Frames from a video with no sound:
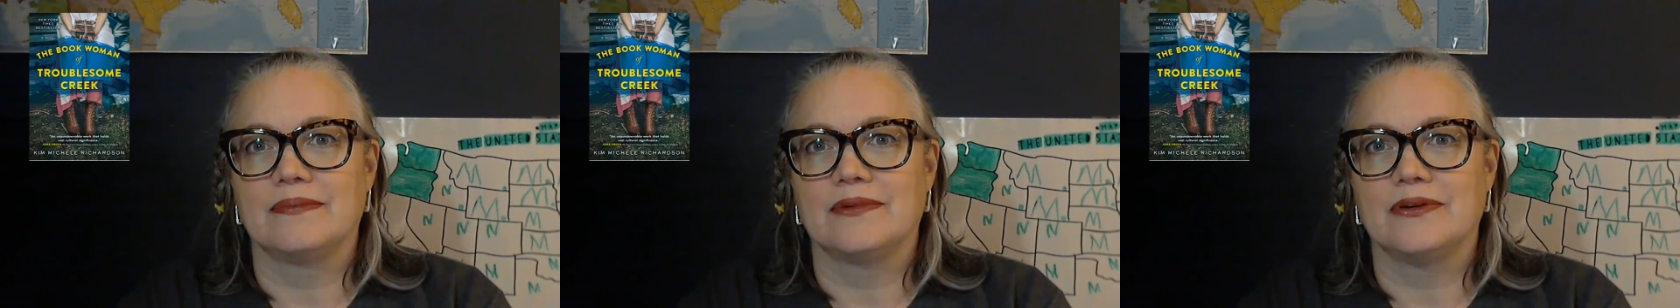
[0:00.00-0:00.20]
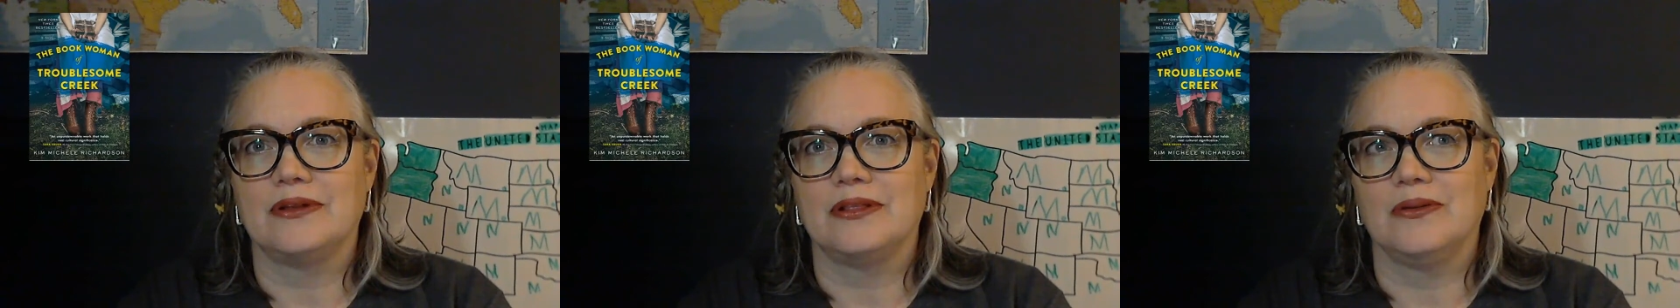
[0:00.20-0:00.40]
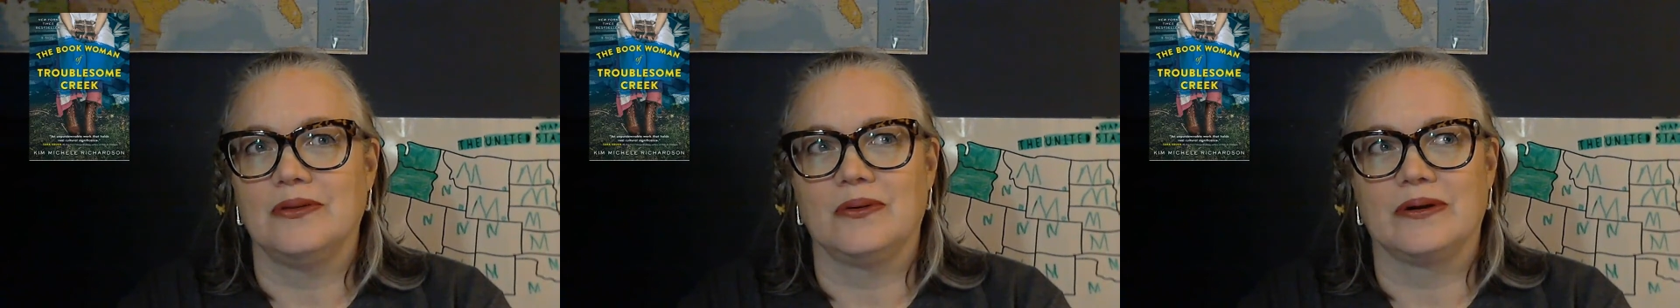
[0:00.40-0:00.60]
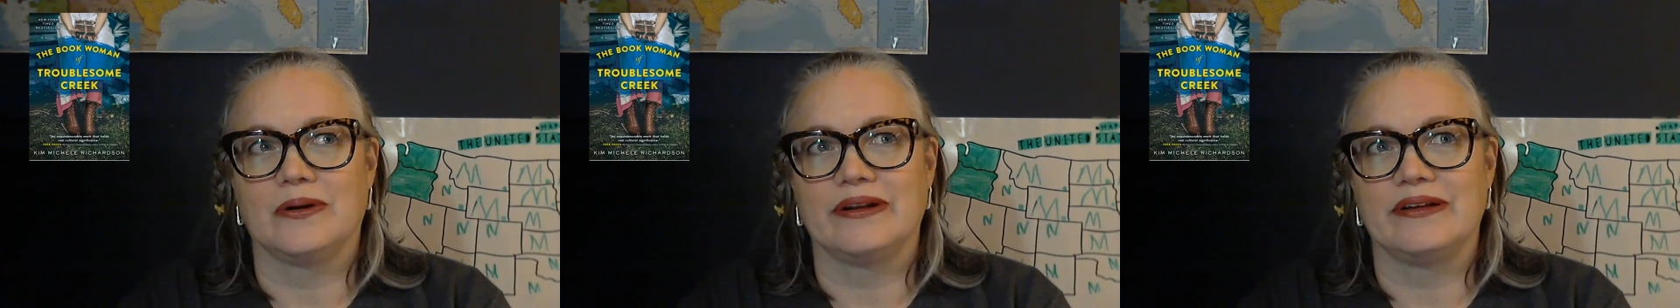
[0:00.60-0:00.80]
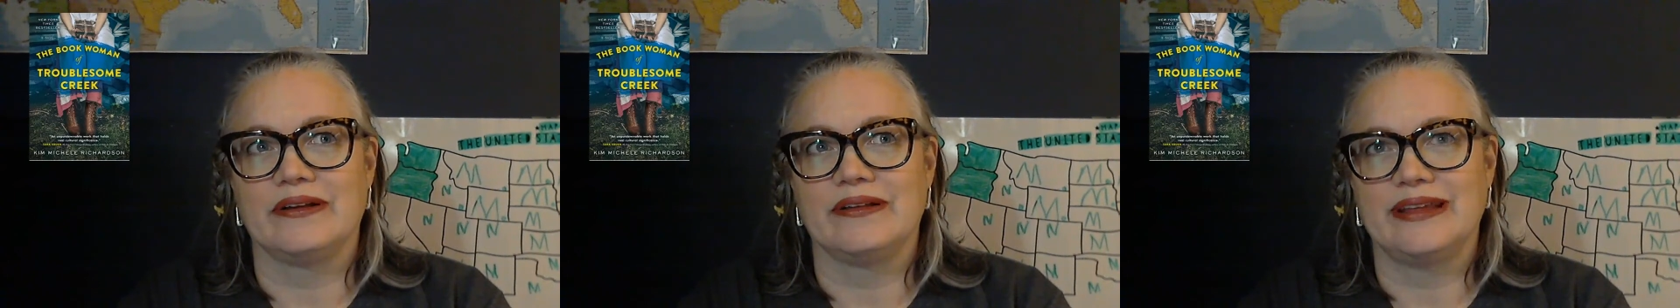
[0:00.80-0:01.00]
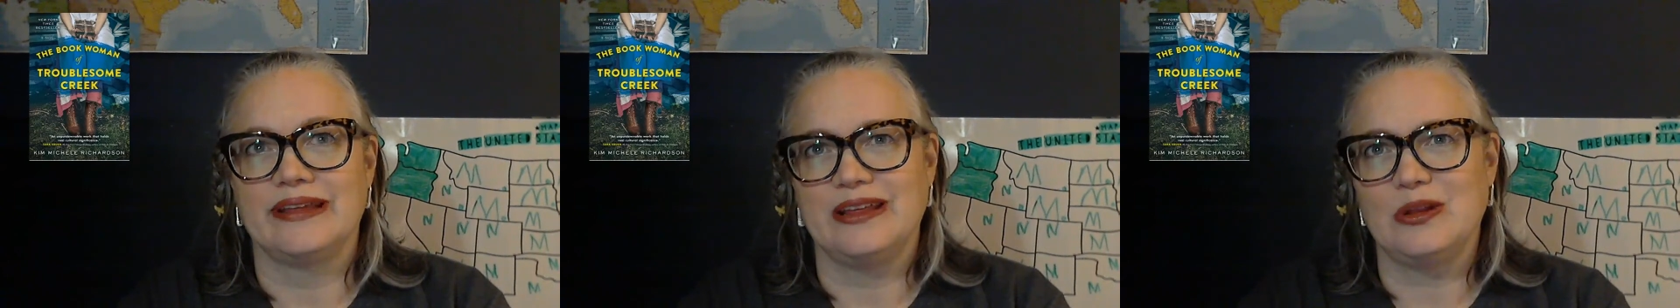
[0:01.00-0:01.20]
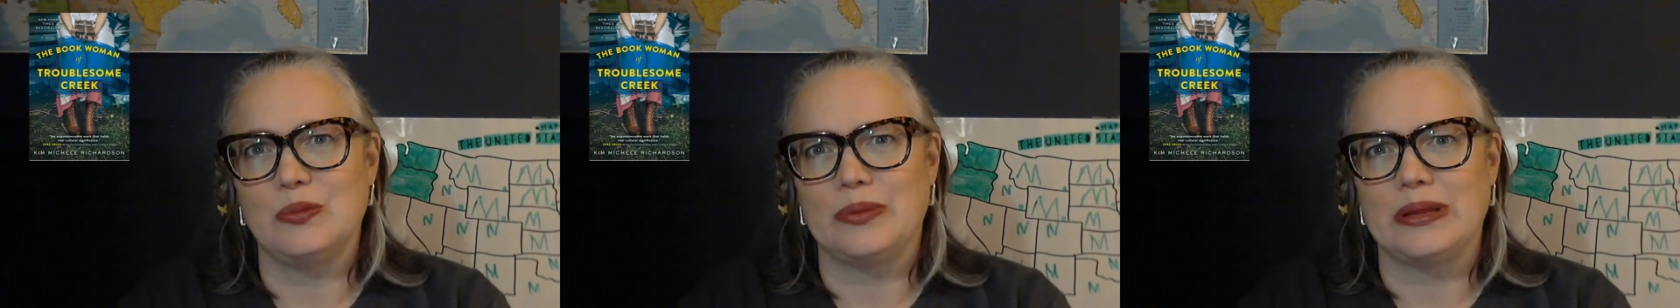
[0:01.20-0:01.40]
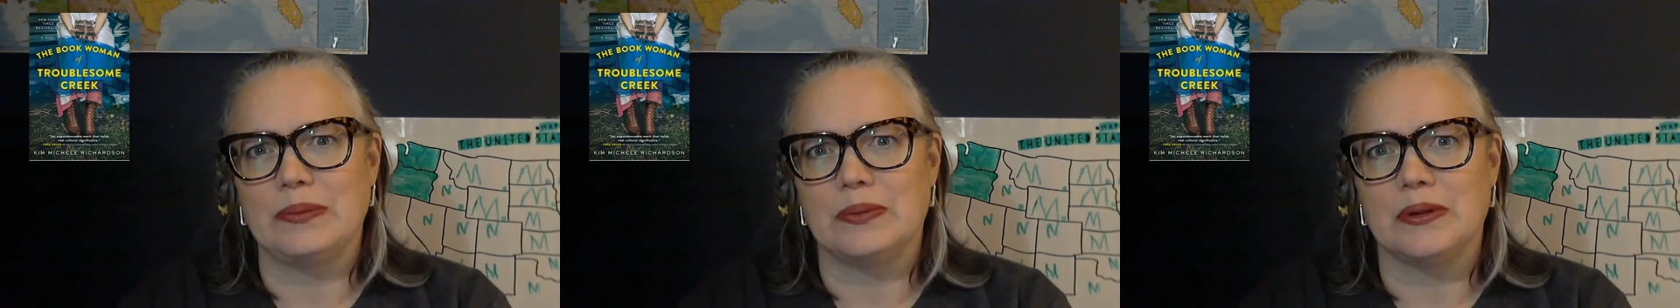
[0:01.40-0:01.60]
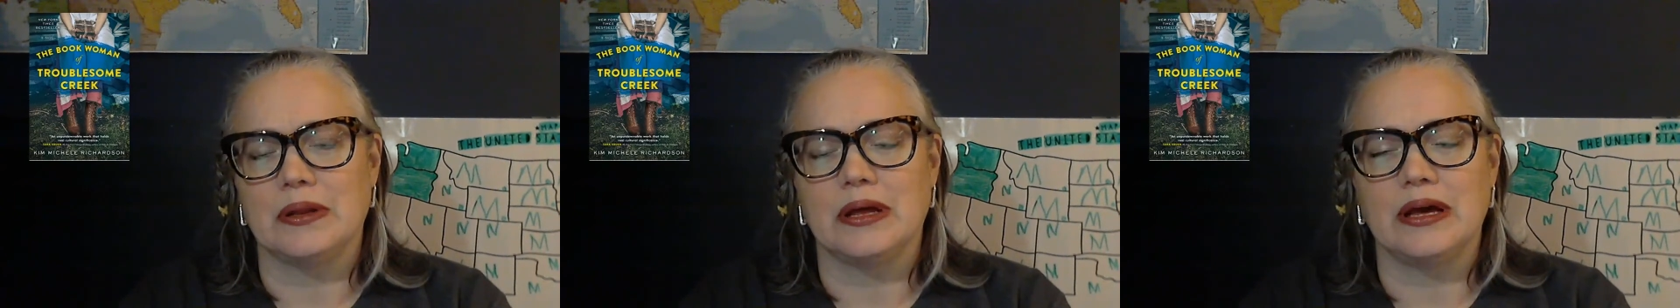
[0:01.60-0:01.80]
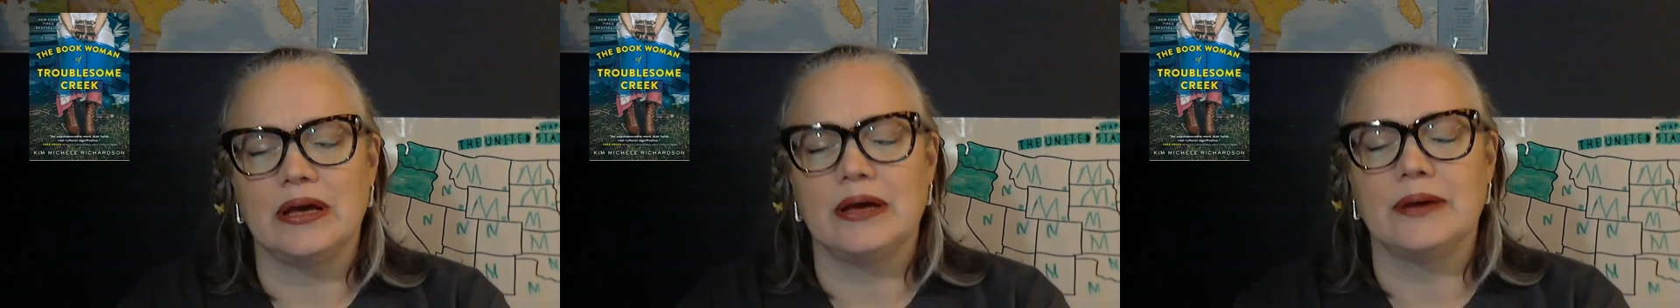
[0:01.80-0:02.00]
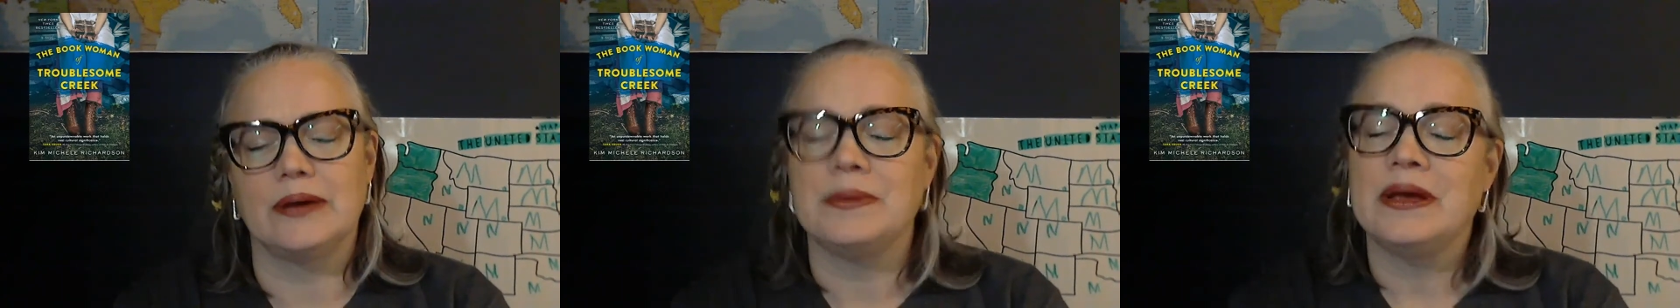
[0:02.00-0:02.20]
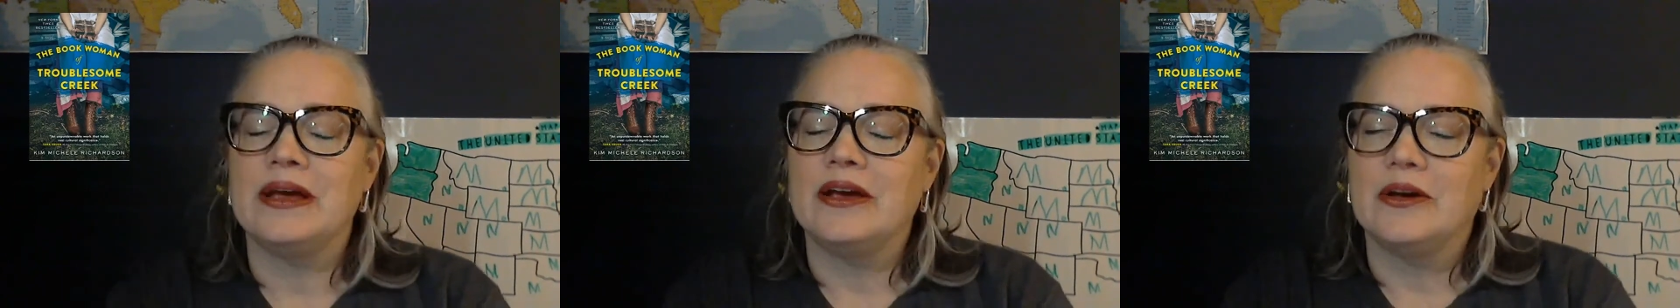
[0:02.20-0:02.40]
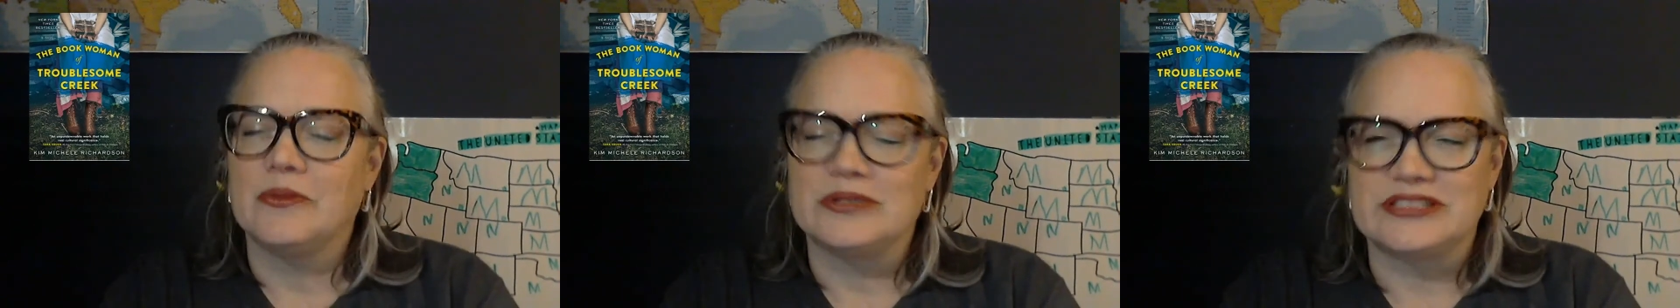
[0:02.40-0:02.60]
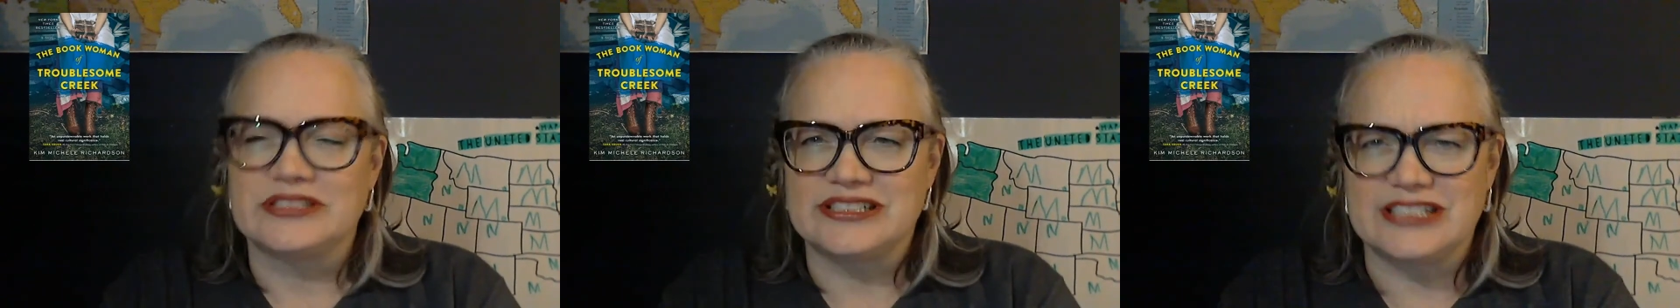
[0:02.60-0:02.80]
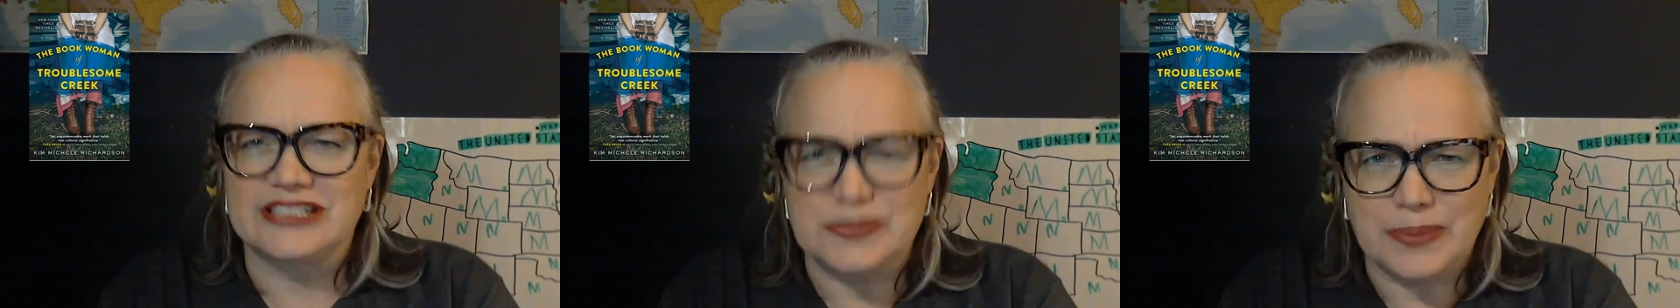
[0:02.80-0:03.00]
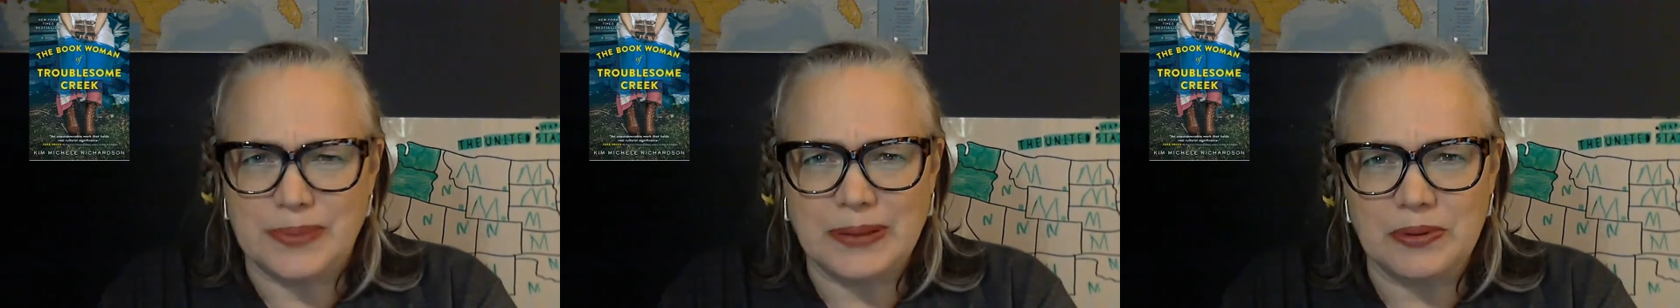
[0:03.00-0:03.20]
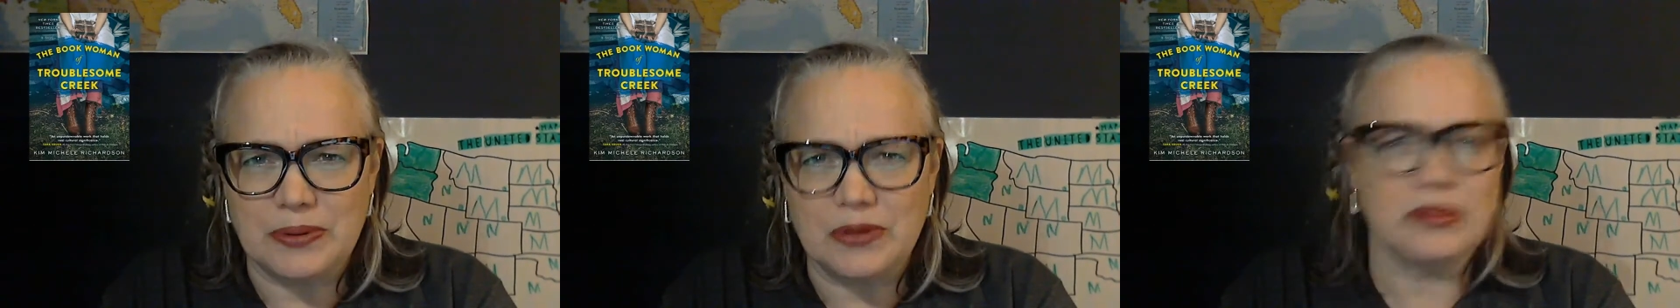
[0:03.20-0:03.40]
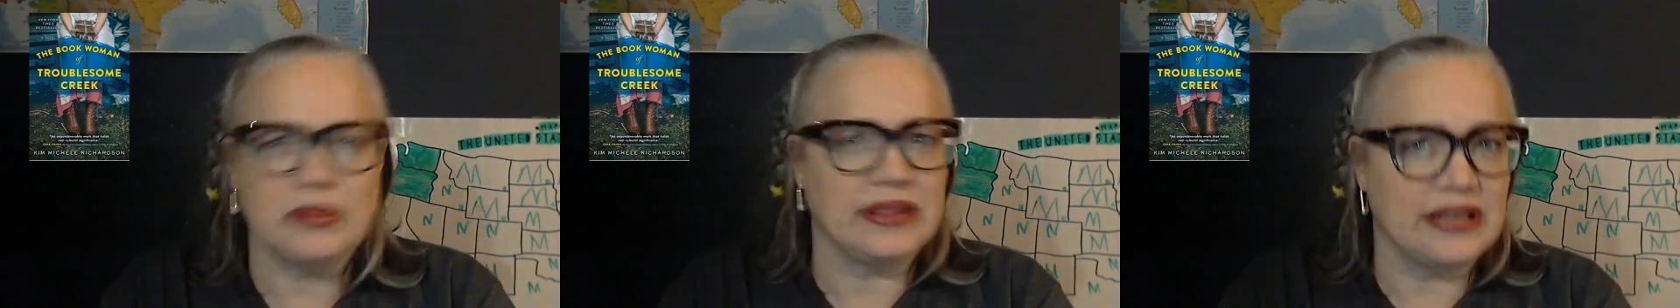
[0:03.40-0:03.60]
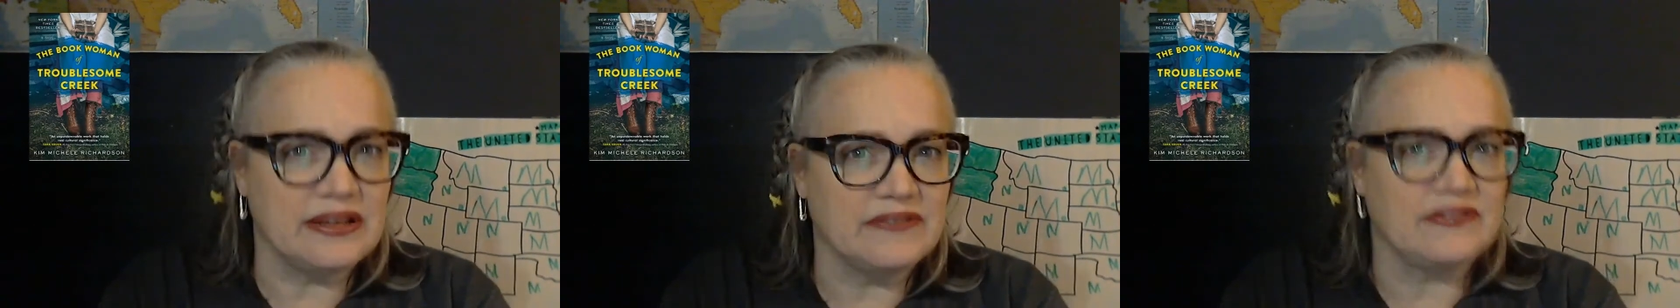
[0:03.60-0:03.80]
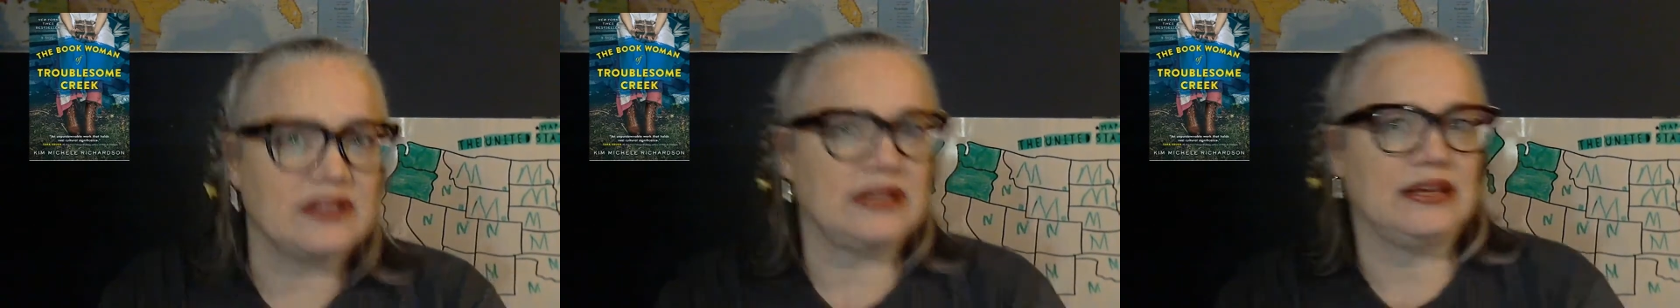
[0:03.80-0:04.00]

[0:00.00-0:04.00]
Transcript: good Lord, Hill people, which is just people who lived